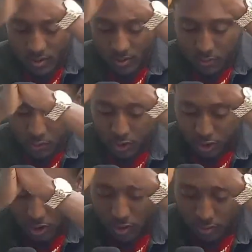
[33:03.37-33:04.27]
Let's
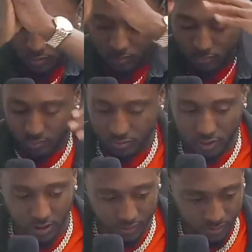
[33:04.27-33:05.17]
go.
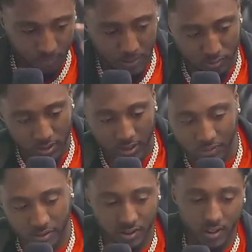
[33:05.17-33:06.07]
Shout out to everybody on live. I
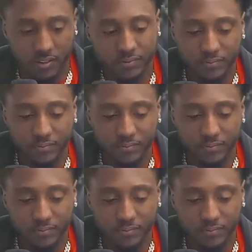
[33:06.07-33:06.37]
see y'all.